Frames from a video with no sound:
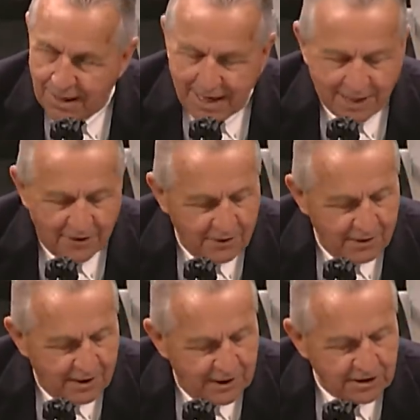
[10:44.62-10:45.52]
and
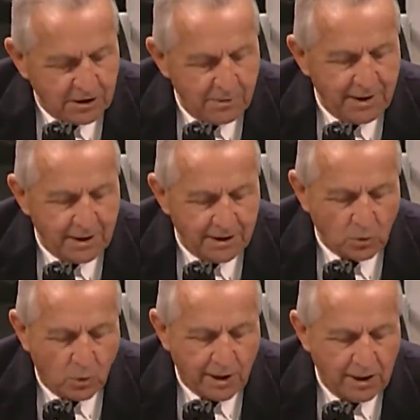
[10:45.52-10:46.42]
this committee
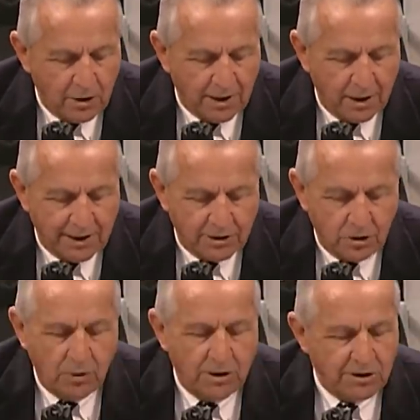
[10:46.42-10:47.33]
is working on at least
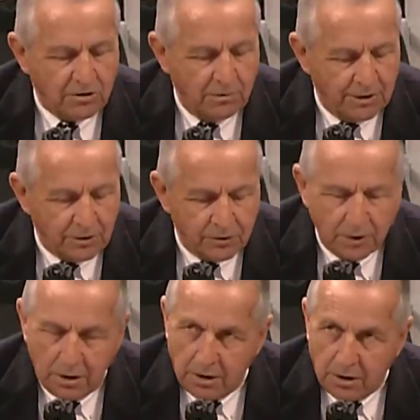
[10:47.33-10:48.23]
two additional bills
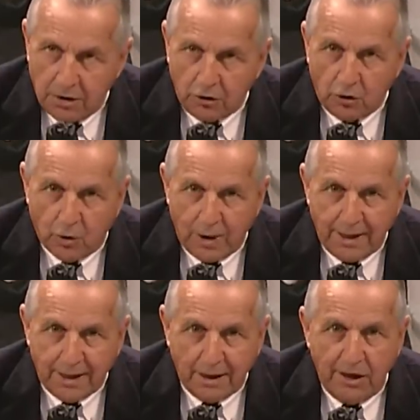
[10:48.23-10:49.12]
to
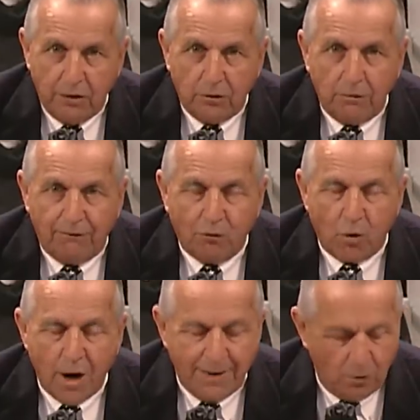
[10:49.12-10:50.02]
create a legal
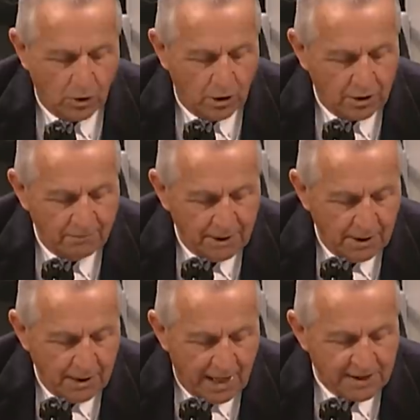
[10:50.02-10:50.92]
framework
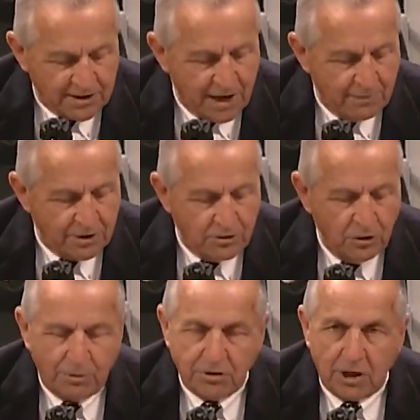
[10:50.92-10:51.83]
and establish
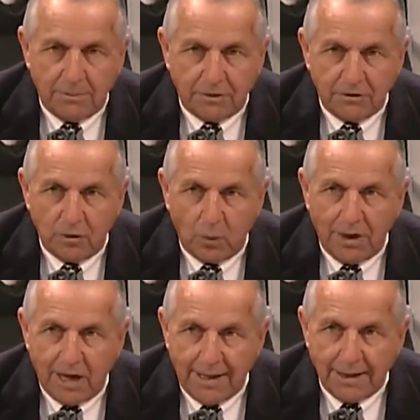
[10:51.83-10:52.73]
new presumptions
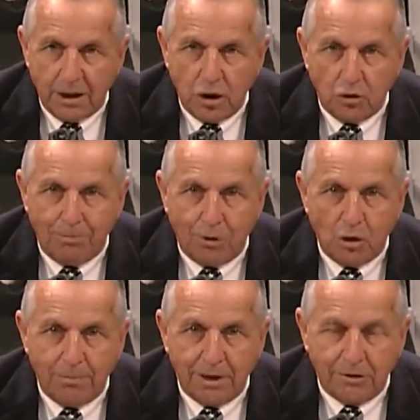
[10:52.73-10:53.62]
related to
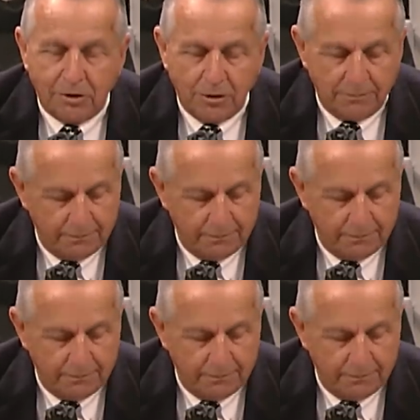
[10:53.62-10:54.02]
burn pits.